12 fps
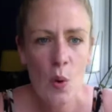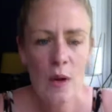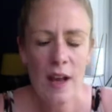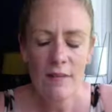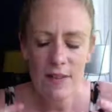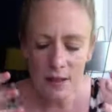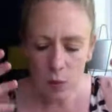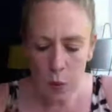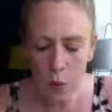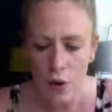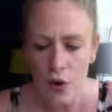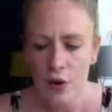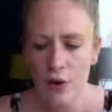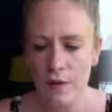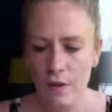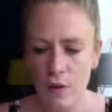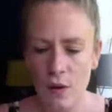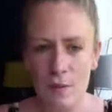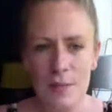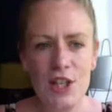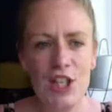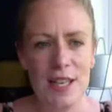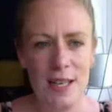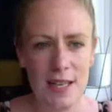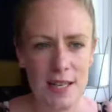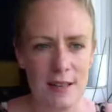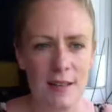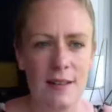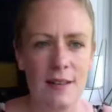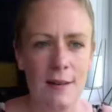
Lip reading: We have this wonderful machine